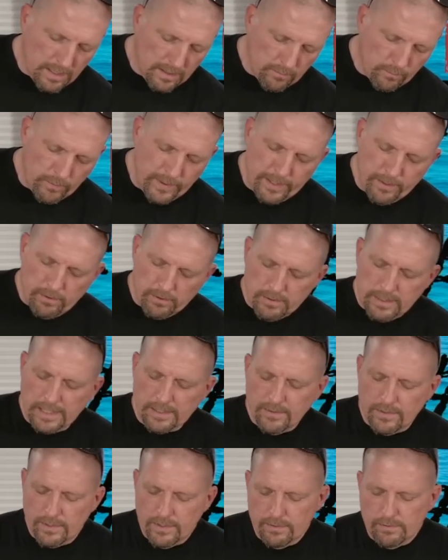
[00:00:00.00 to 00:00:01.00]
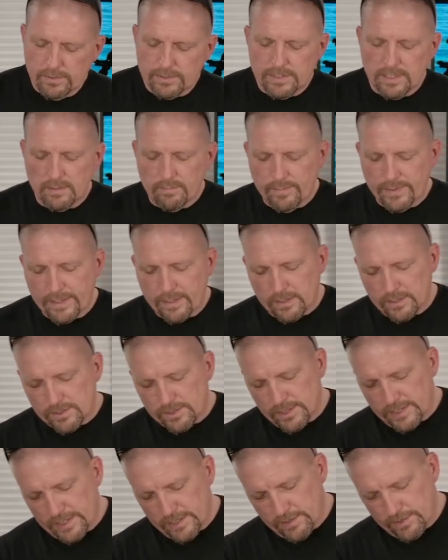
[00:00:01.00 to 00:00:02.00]
We don't like to use them because it
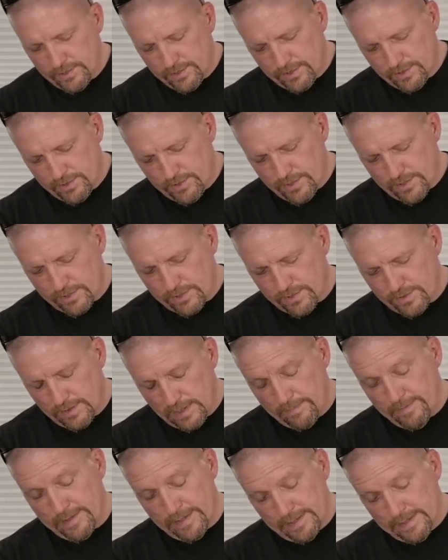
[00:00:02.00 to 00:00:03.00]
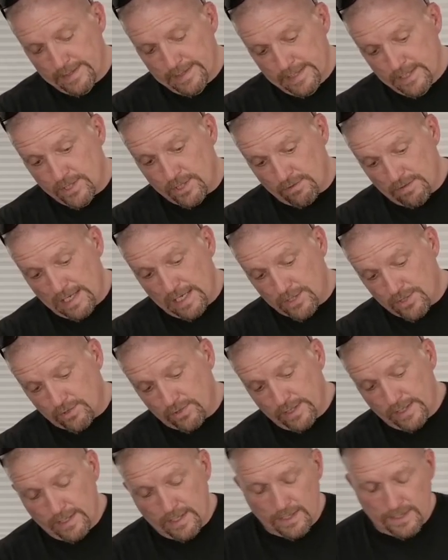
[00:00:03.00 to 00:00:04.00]
is just, I mean, these are actually
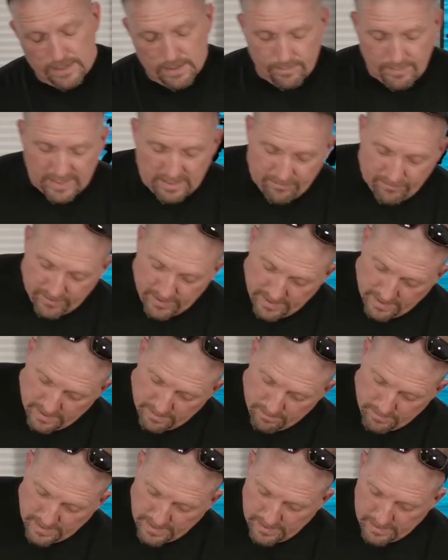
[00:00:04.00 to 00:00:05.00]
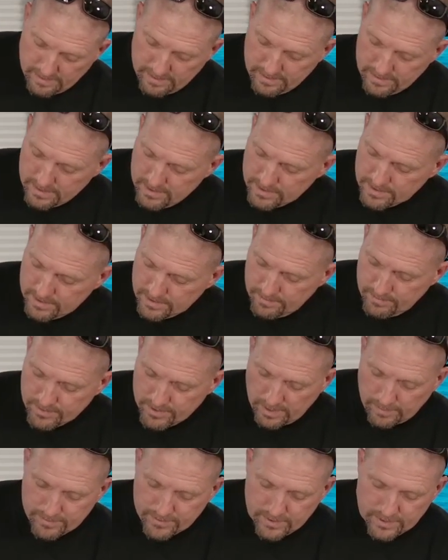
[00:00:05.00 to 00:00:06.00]
kind of beefy and there's some
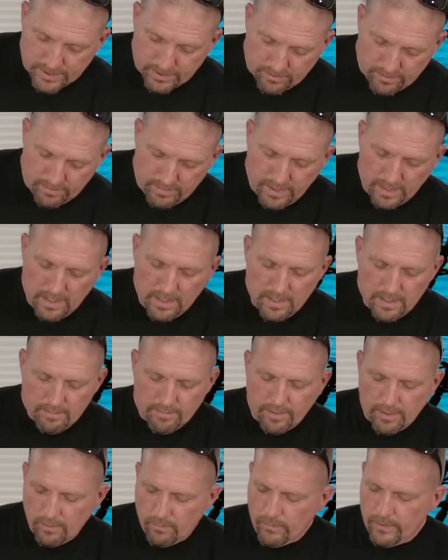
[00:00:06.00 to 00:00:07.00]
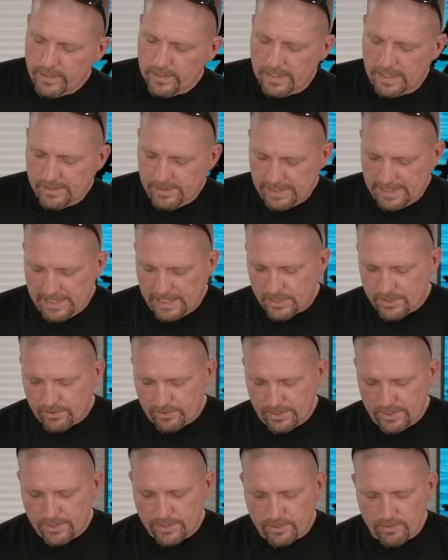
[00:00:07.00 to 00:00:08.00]
substance to them, but we like to actually
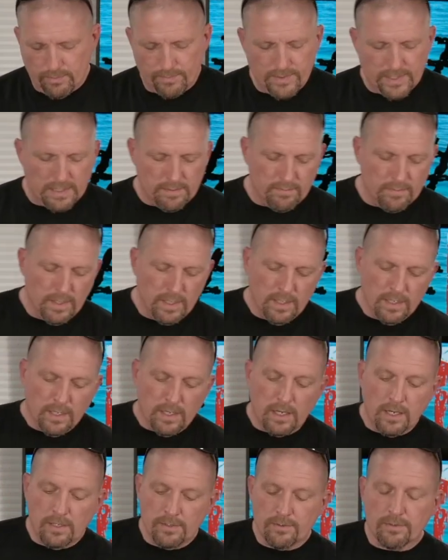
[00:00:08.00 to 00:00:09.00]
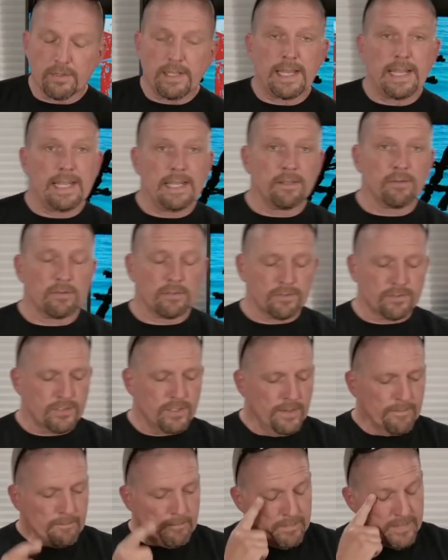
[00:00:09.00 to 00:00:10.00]
scoop them under the handles,
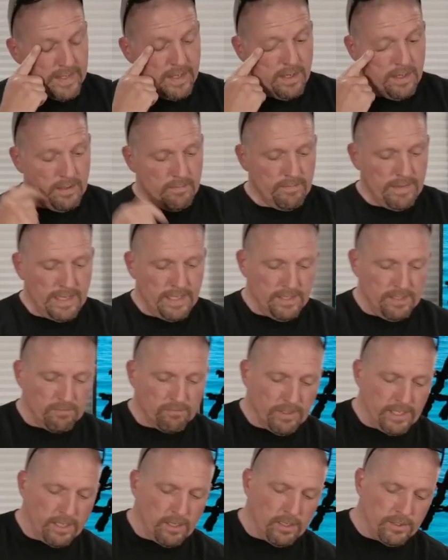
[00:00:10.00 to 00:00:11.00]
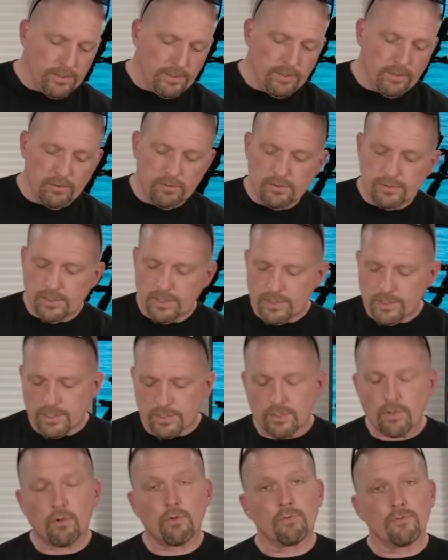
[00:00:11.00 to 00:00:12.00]
and the ring on the nose, it just
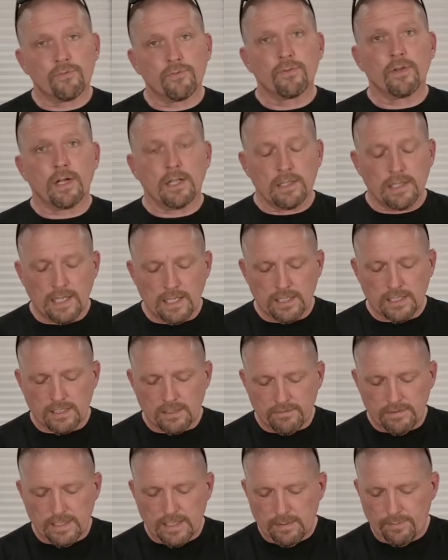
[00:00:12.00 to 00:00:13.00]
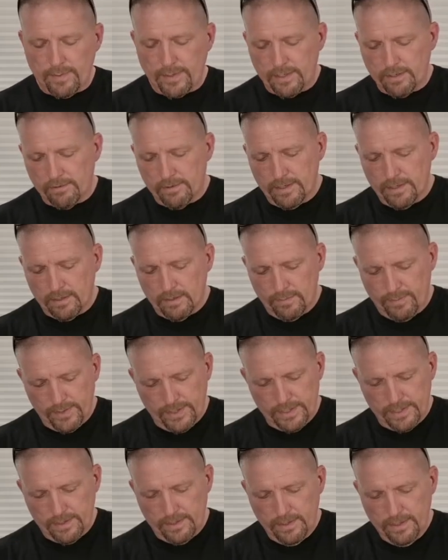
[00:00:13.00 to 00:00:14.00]
holds a hell of a lot better in our
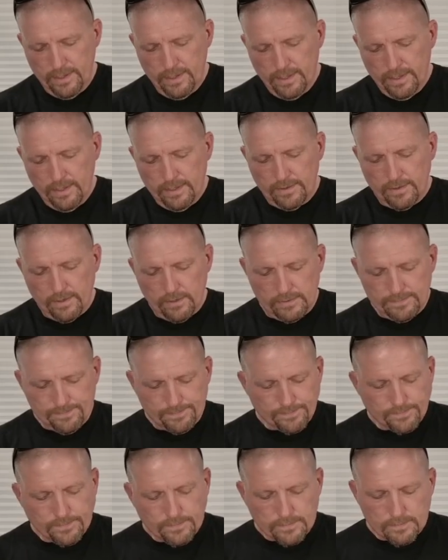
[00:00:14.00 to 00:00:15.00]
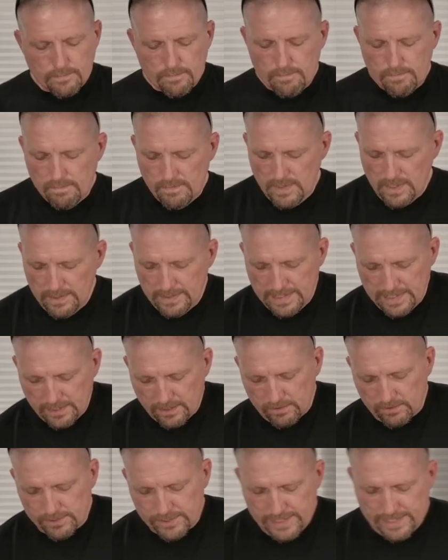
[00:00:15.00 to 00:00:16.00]
opinion. So that
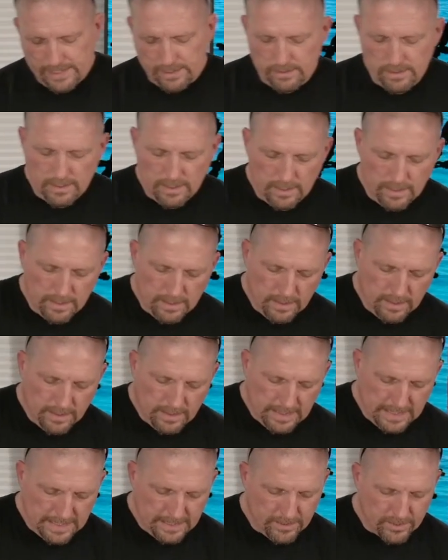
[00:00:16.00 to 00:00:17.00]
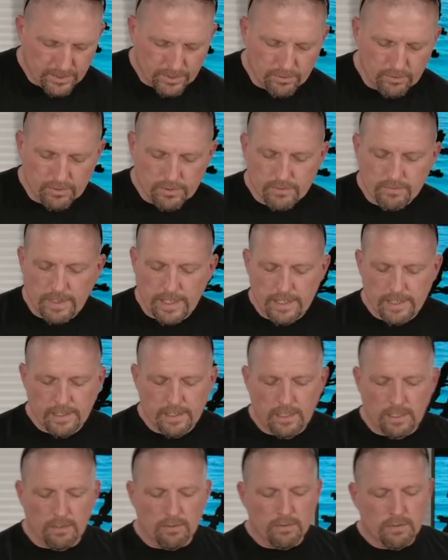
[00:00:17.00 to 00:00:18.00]
goes there. and the scooter's ready to
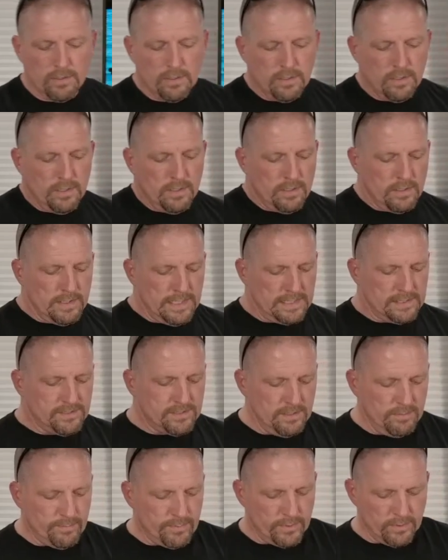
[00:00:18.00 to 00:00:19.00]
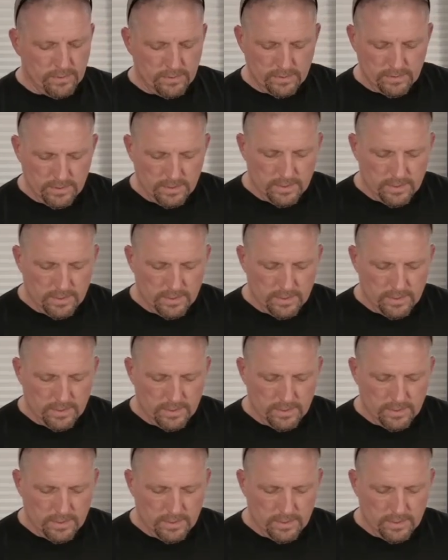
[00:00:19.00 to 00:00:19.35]
go. That's simple.